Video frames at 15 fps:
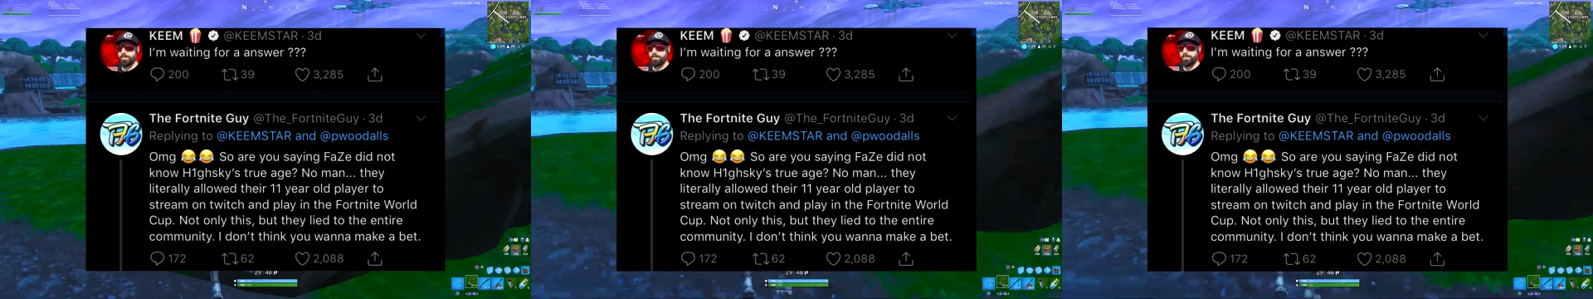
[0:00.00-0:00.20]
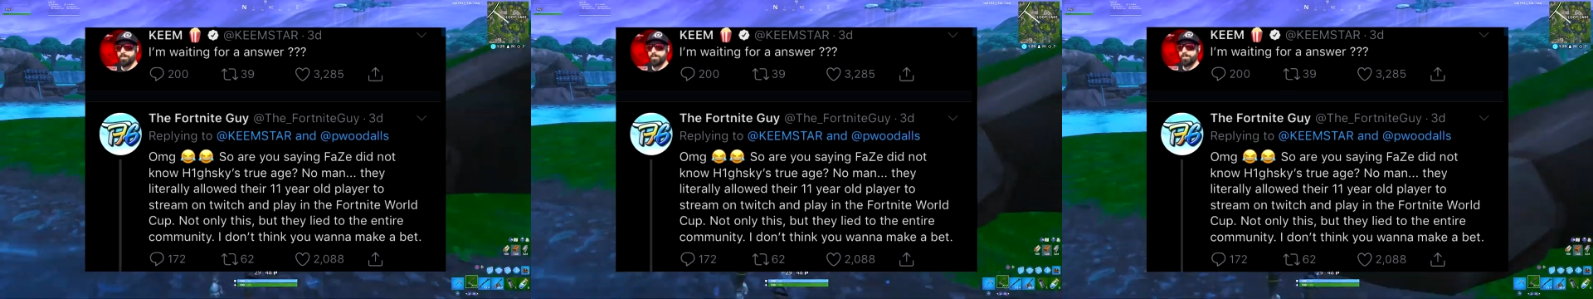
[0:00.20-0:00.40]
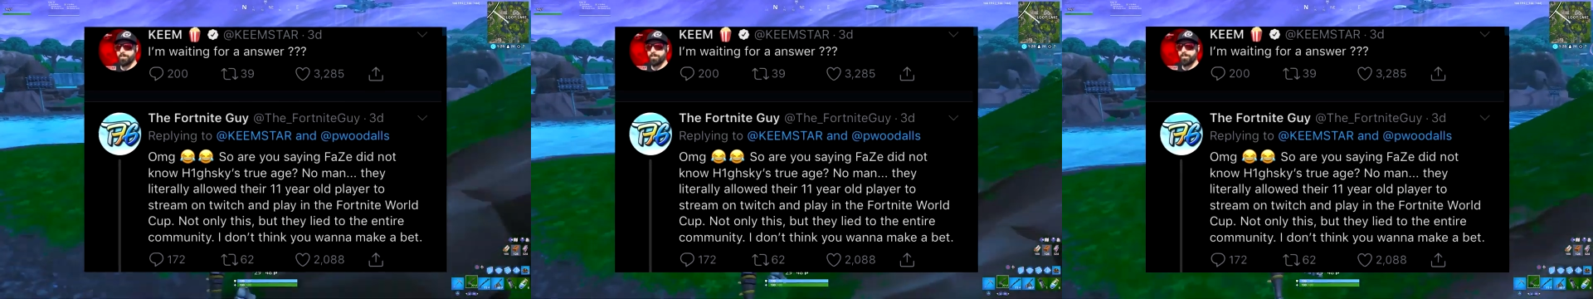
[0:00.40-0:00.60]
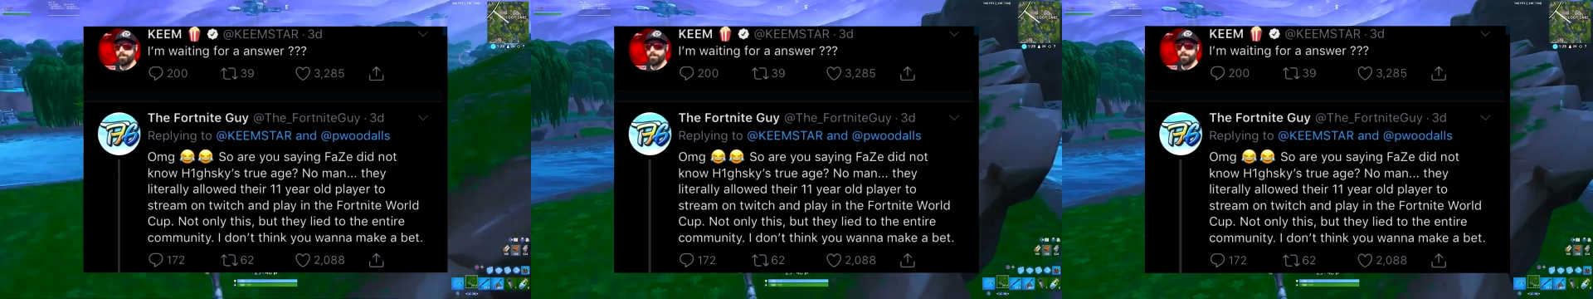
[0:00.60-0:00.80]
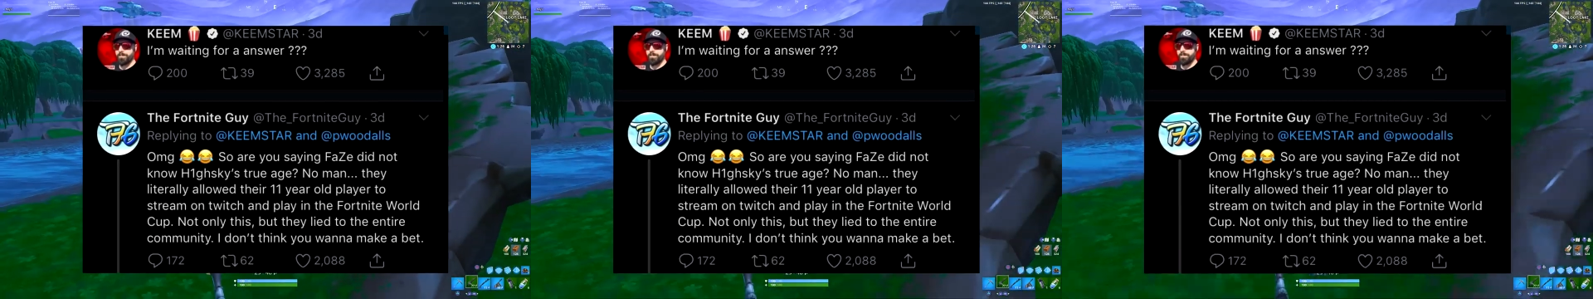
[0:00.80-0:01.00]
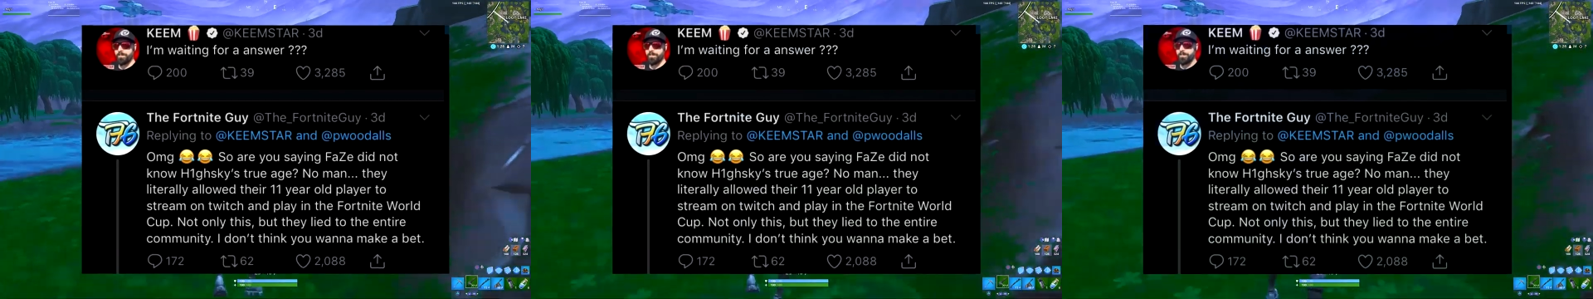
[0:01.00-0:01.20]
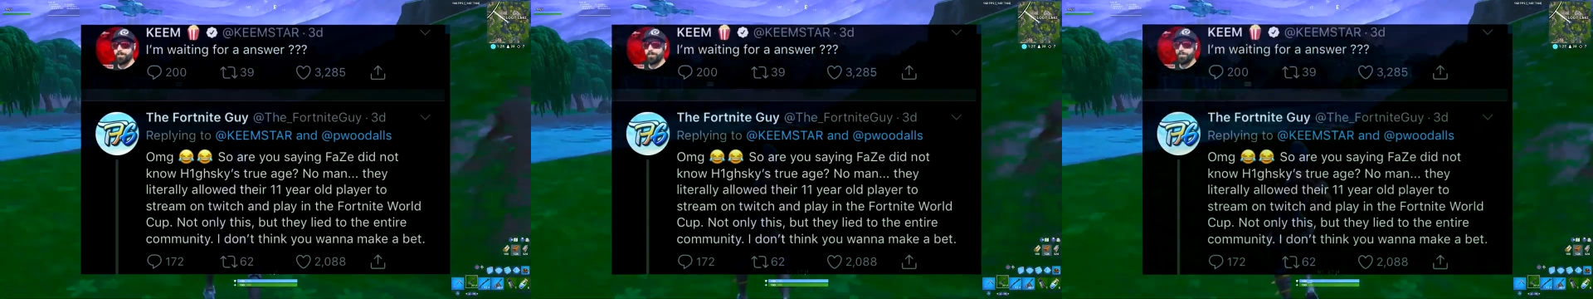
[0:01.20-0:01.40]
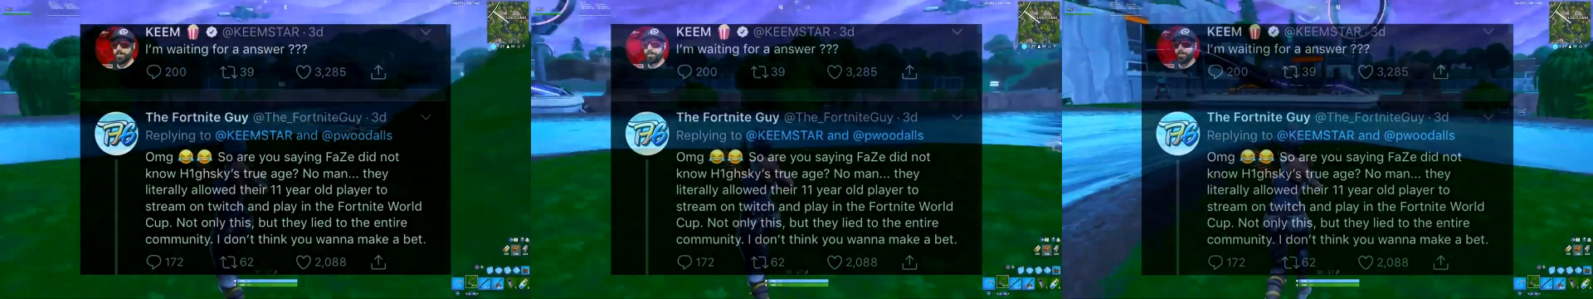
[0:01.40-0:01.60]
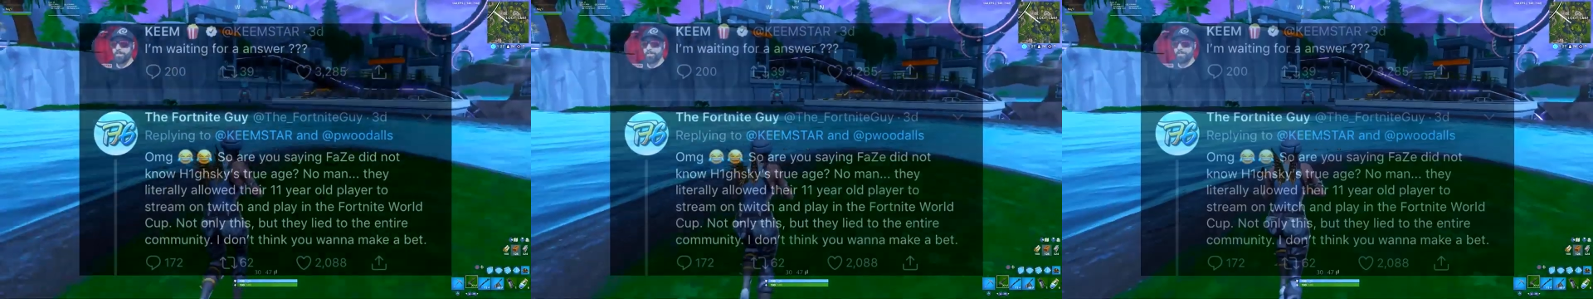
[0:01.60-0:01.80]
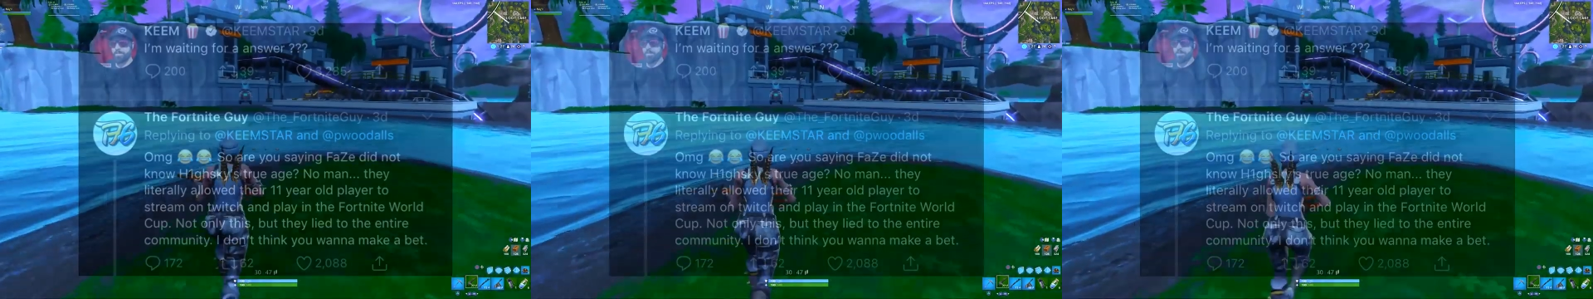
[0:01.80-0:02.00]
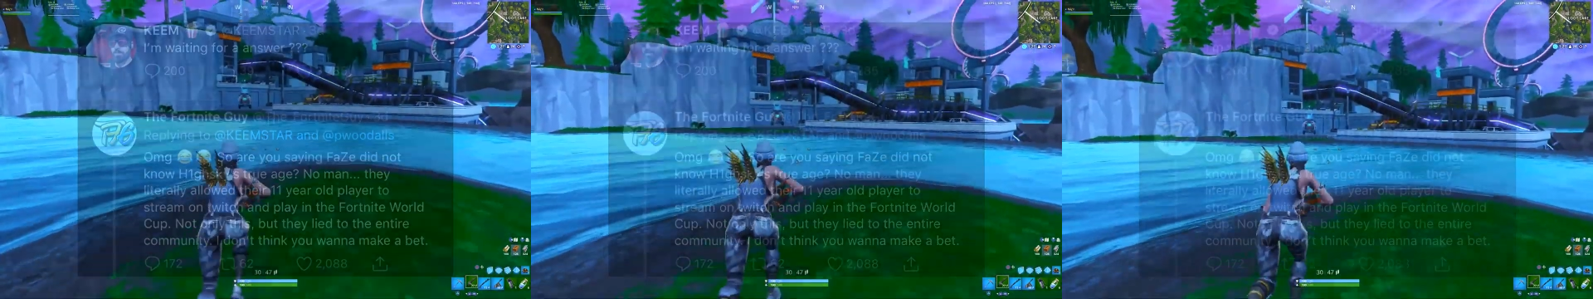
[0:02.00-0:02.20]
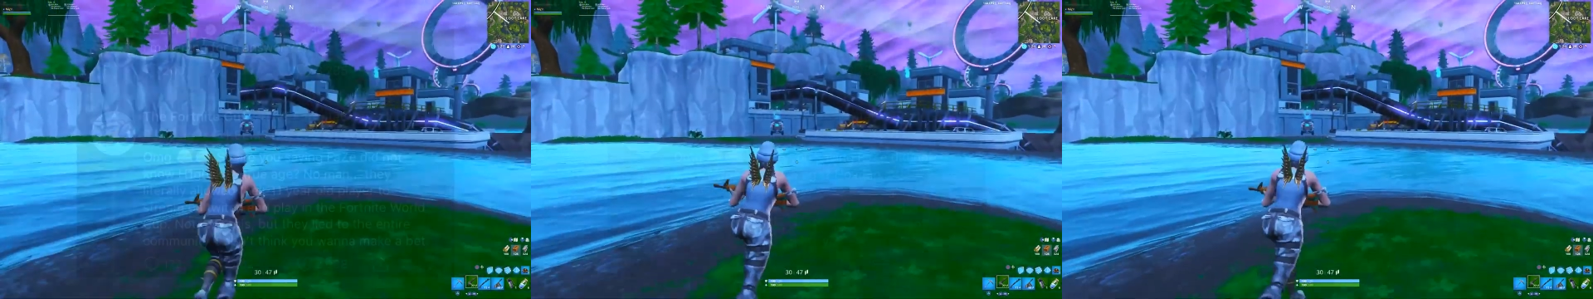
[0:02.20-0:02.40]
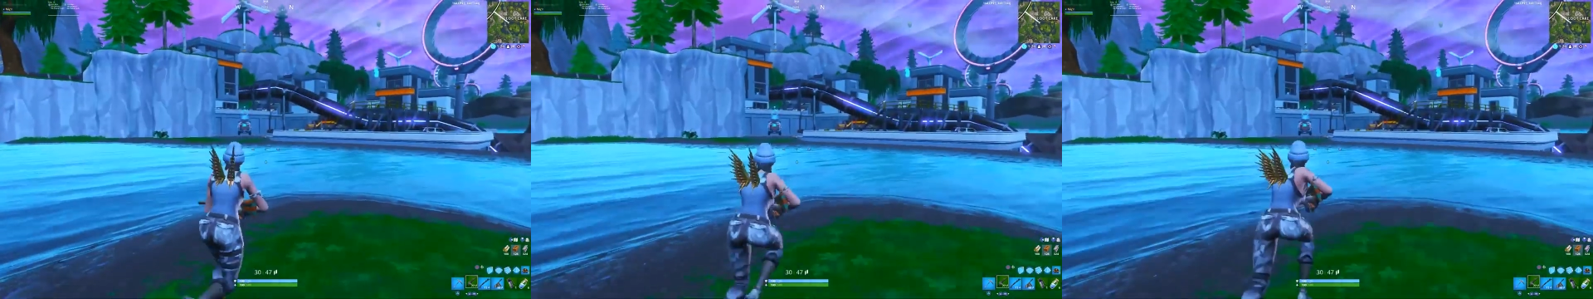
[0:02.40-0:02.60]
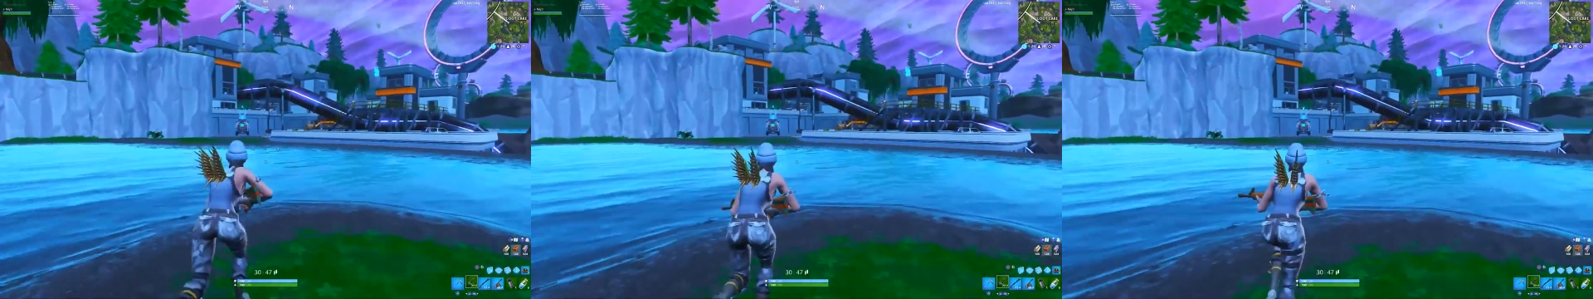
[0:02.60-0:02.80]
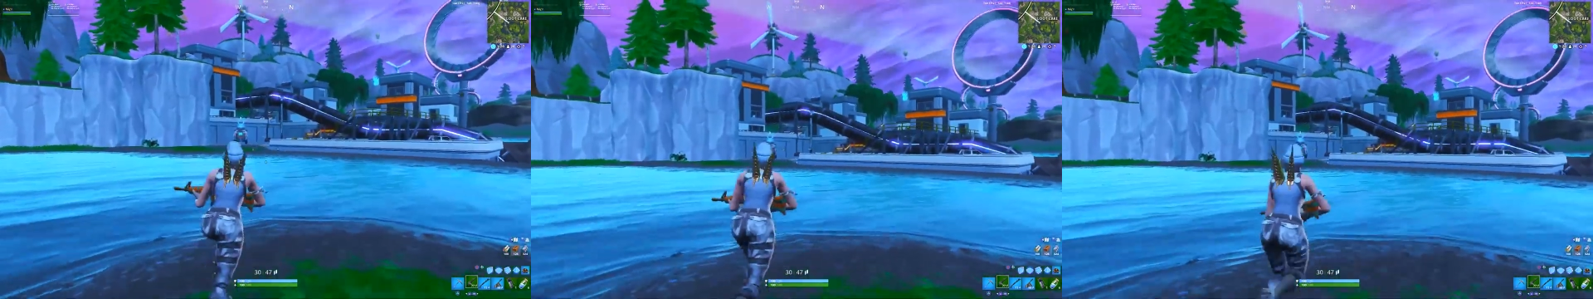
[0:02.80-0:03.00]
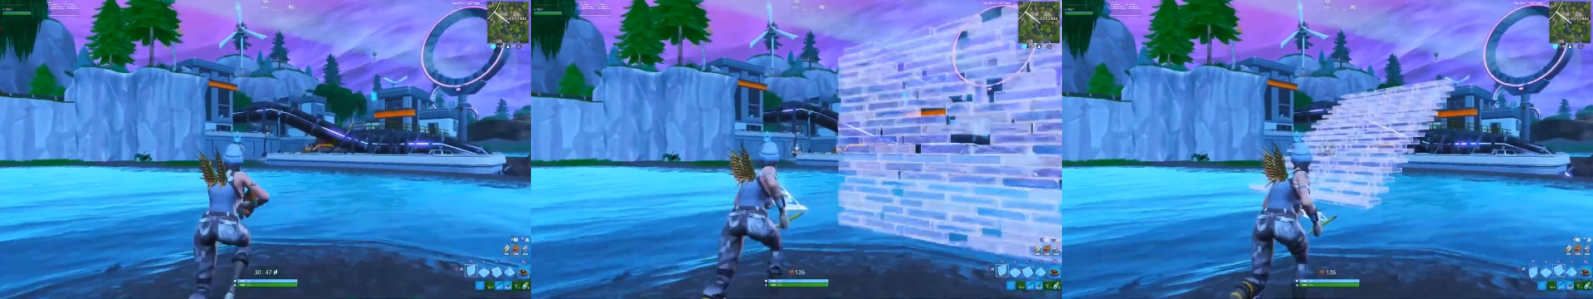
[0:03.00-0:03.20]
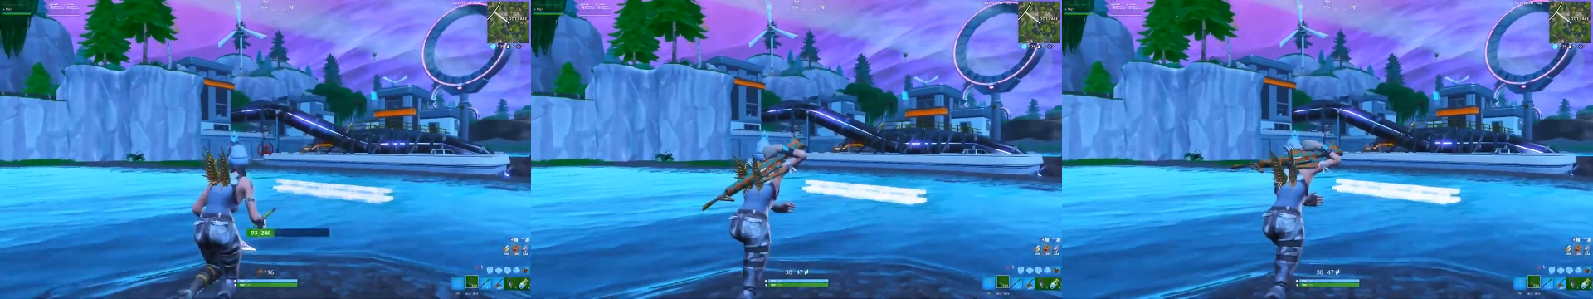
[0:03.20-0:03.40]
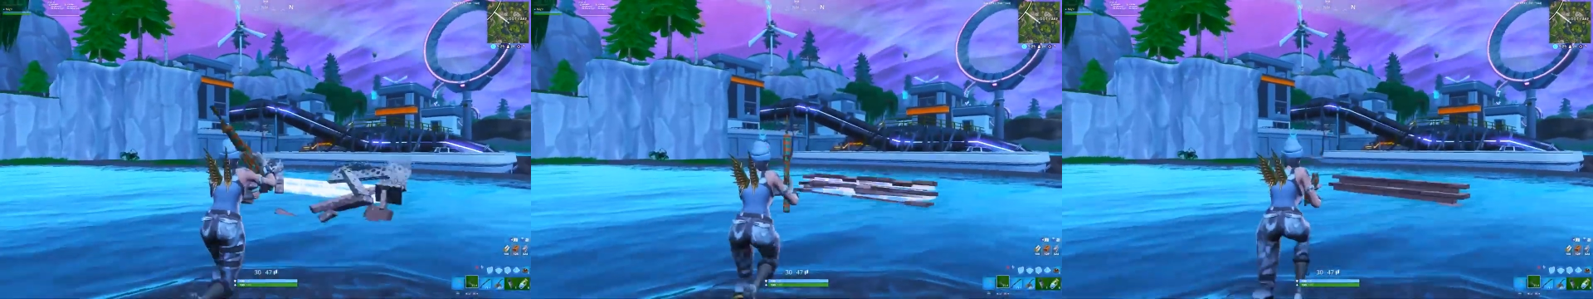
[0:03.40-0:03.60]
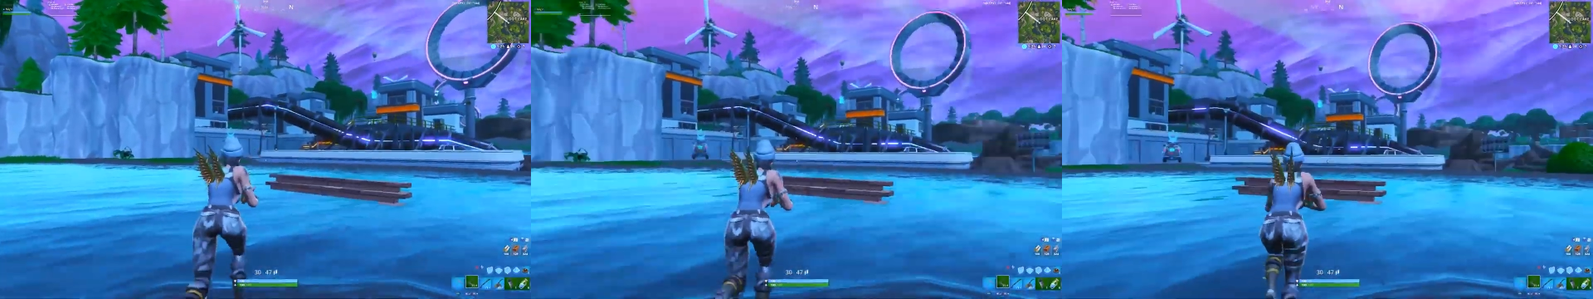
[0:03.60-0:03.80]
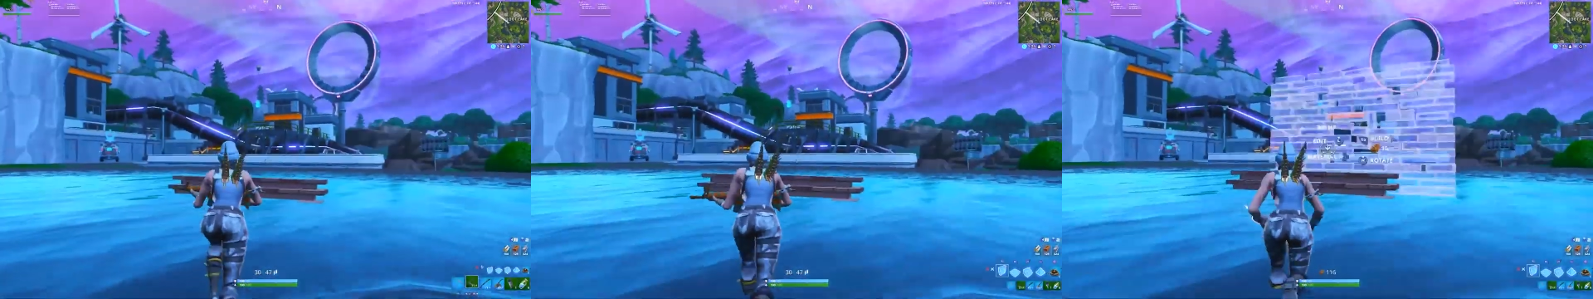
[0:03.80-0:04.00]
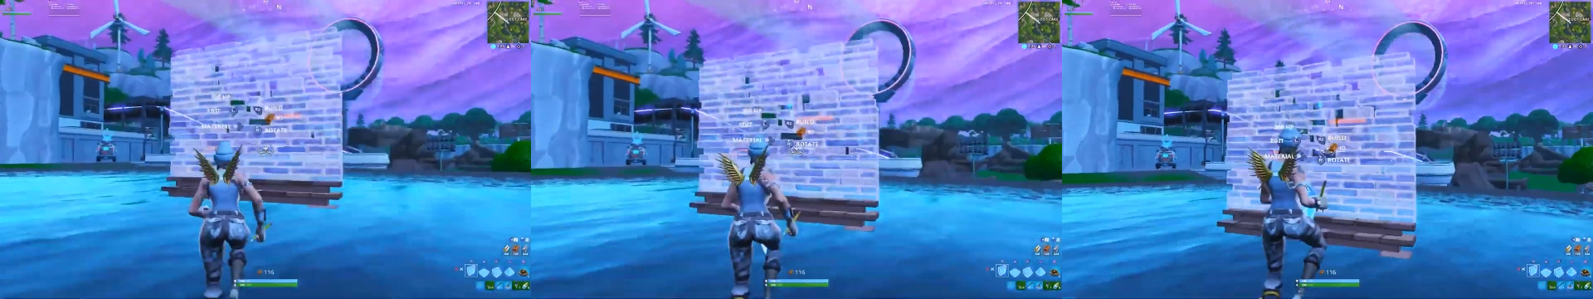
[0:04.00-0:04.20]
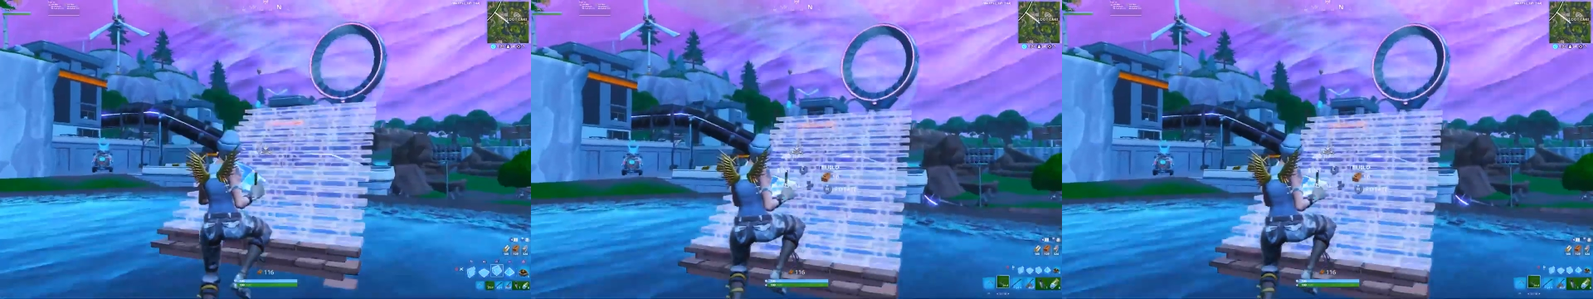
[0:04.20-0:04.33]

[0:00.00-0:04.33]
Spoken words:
[unreadable: no face in view]